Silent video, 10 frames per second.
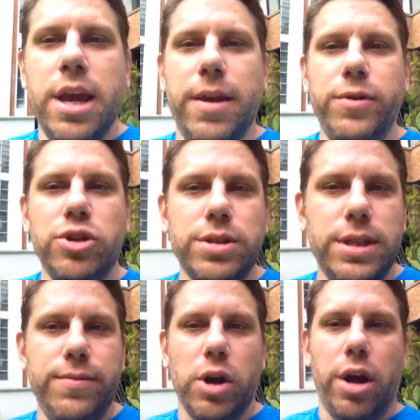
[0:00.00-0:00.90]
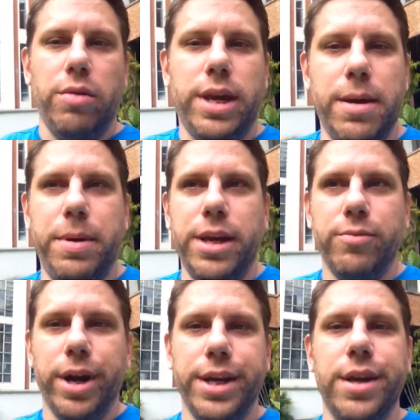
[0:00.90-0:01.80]
If you just leave your auto campaign
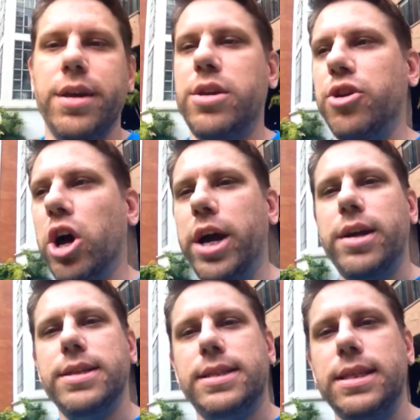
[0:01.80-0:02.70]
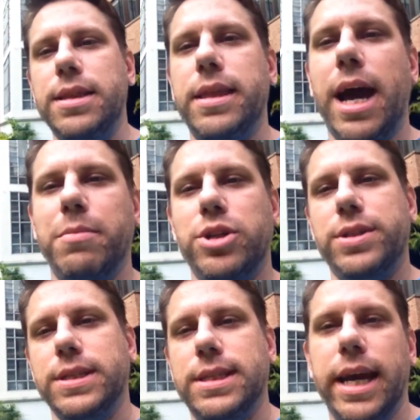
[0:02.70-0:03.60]
running, you're not going to see that much
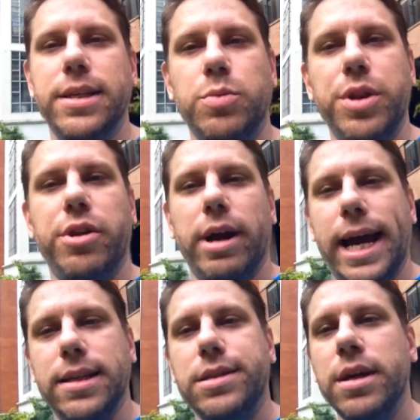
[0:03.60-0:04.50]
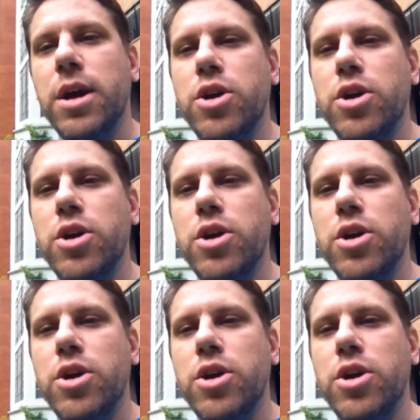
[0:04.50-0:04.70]
success with your ads.